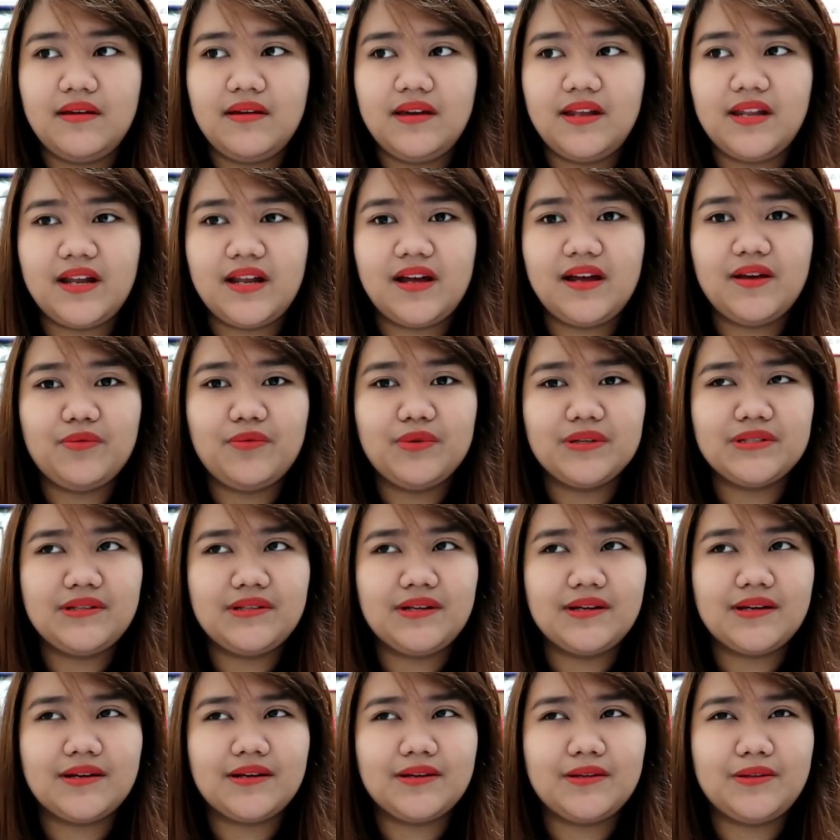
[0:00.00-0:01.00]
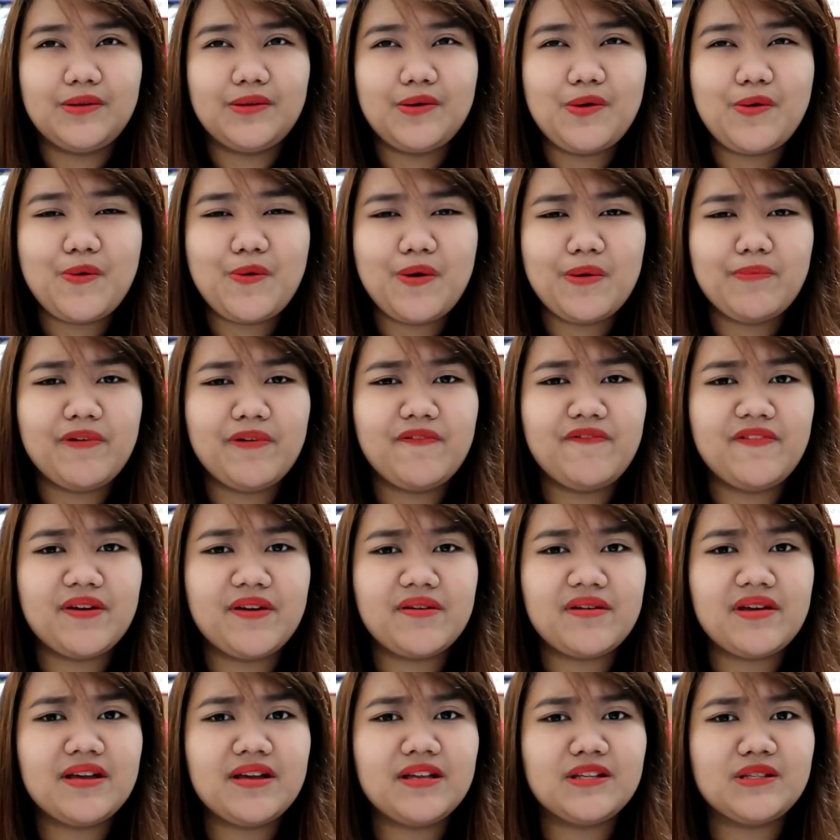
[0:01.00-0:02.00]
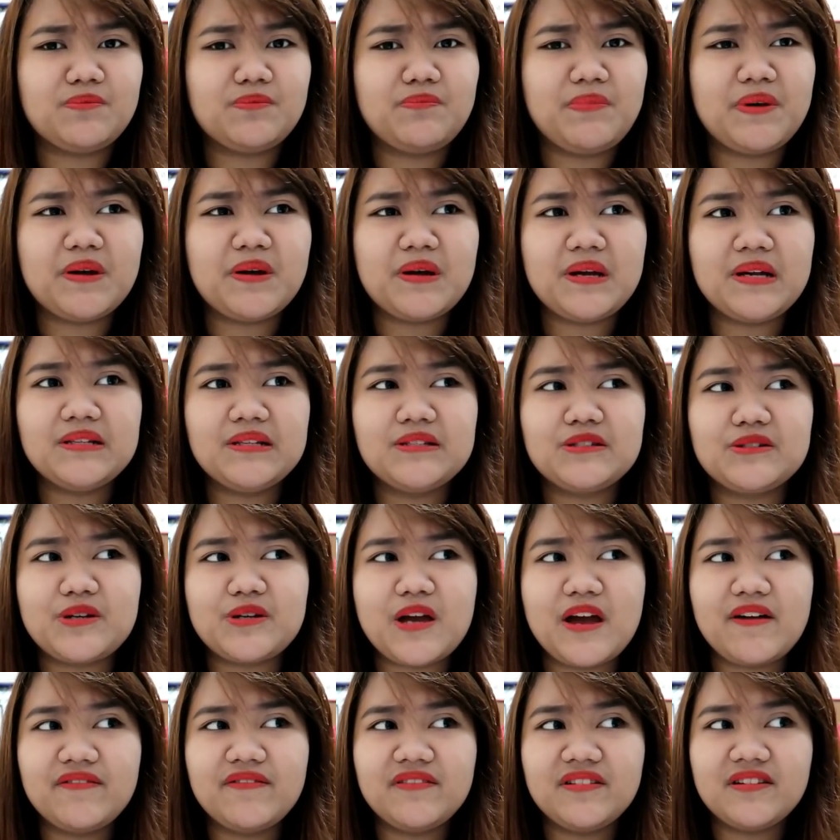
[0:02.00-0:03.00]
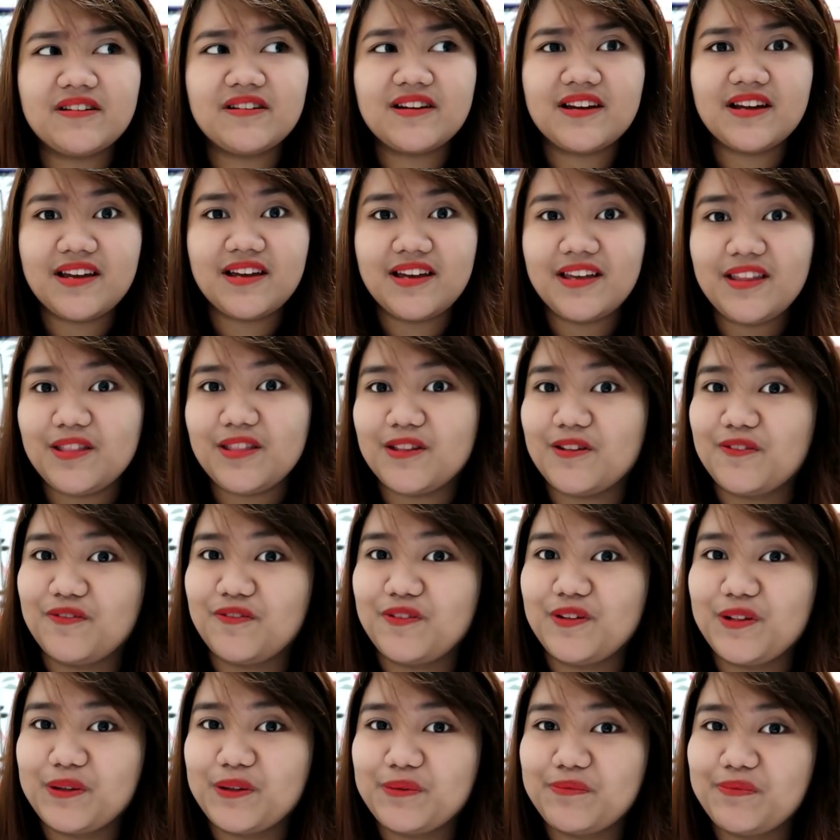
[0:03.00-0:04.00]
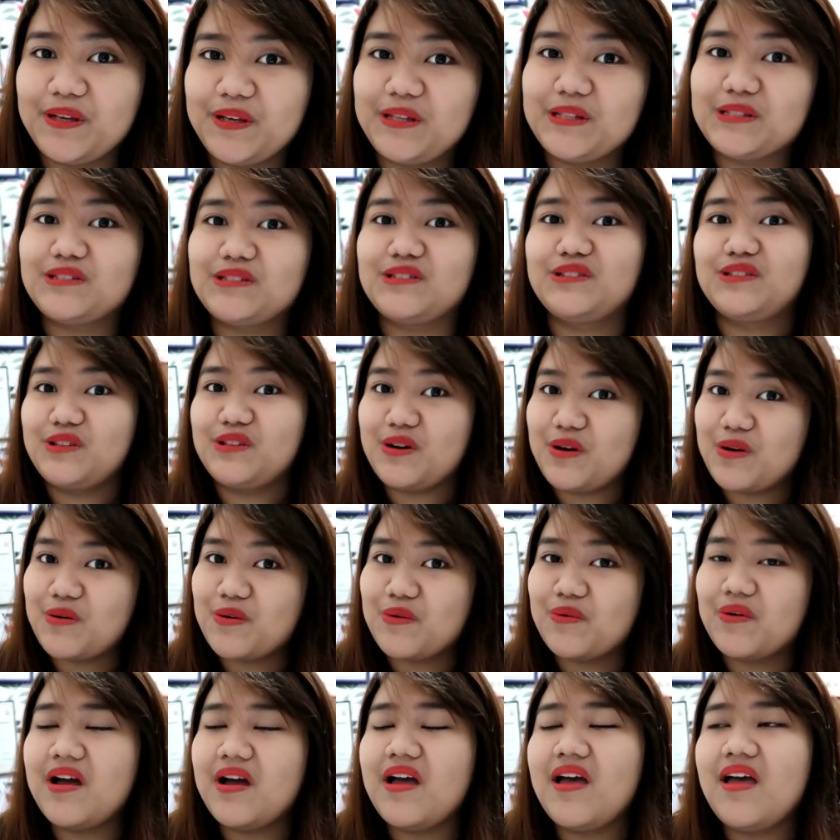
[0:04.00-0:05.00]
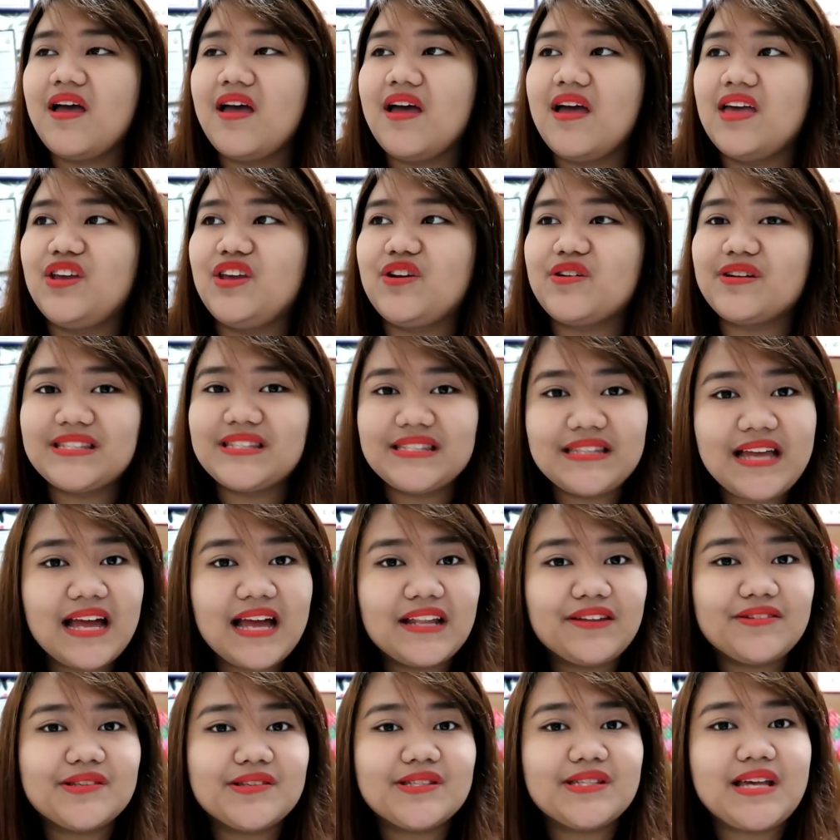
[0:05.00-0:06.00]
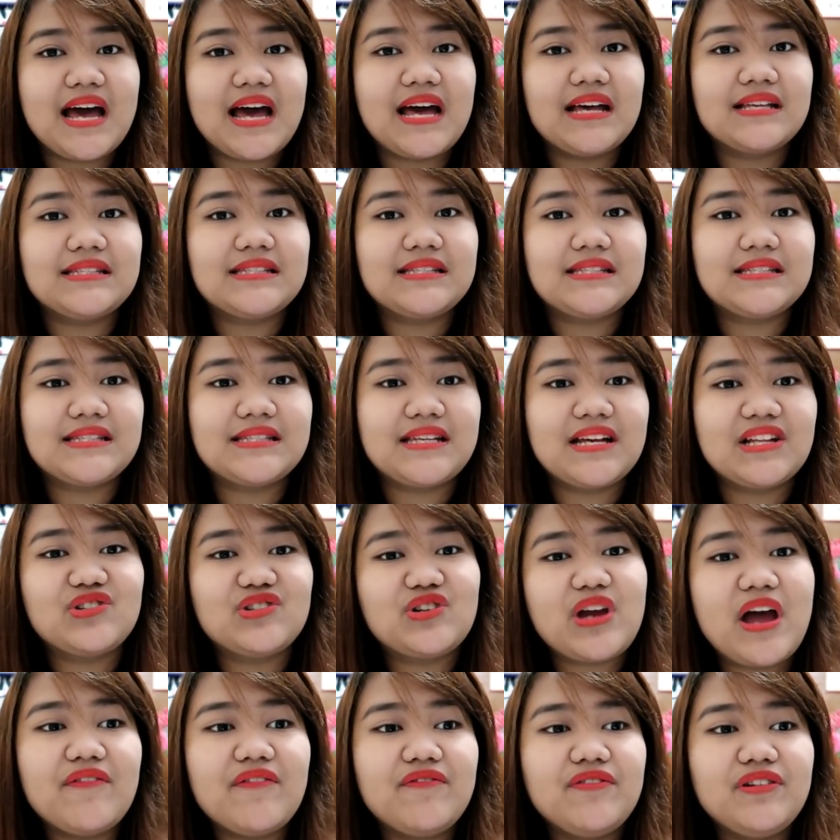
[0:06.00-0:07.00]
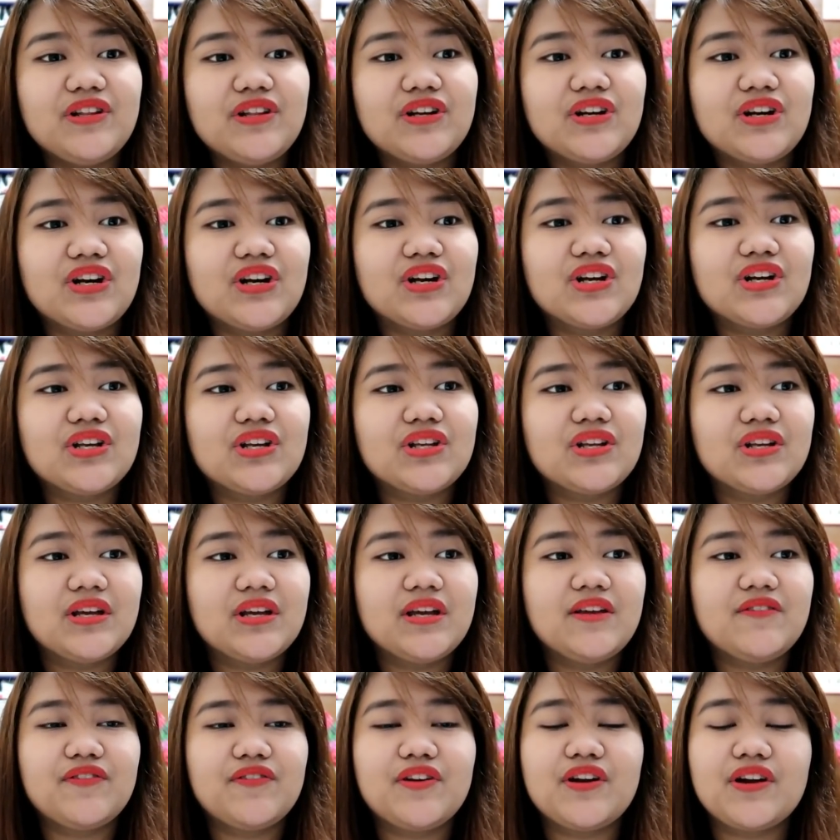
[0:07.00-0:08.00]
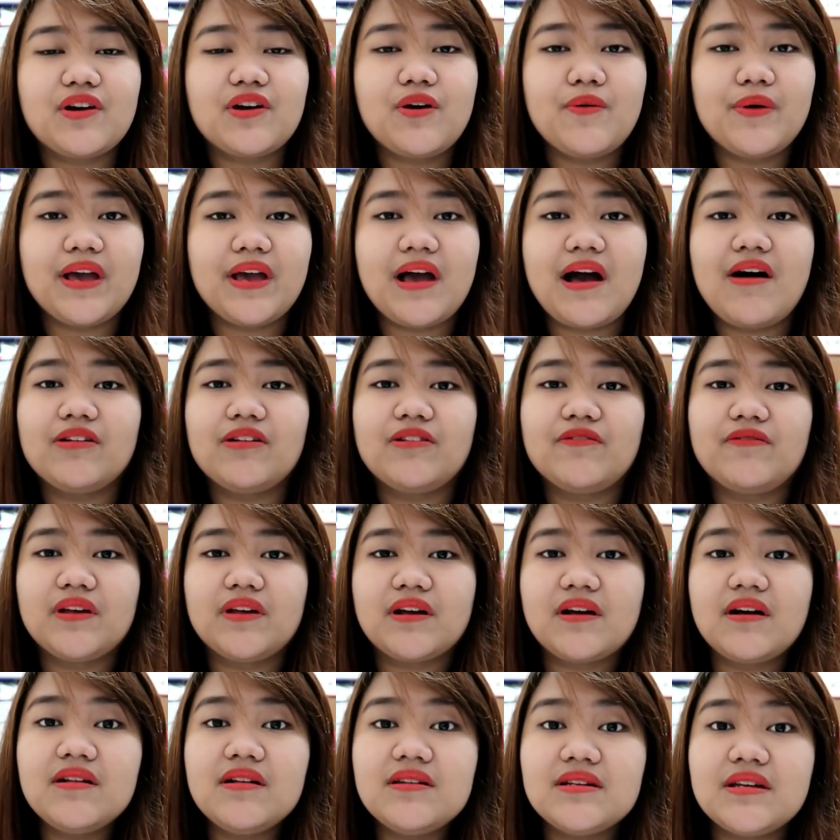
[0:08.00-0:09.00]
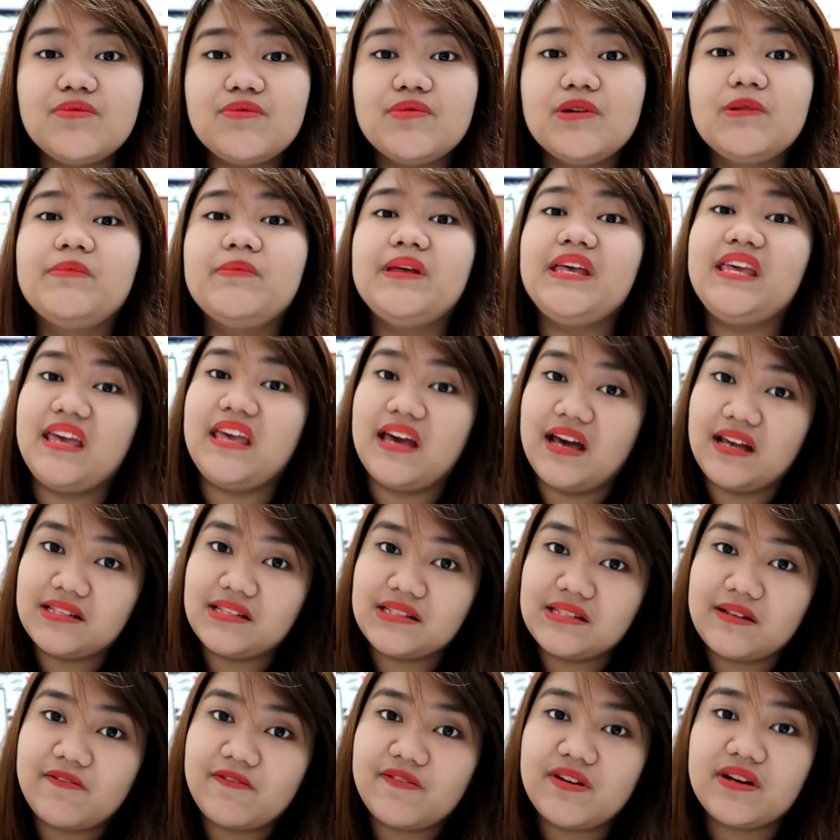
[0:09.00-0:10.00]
and I was like, no, I'm a very experienced traveler in the Philippines, though your status as a traveler, if you're going out of the country, will be yes,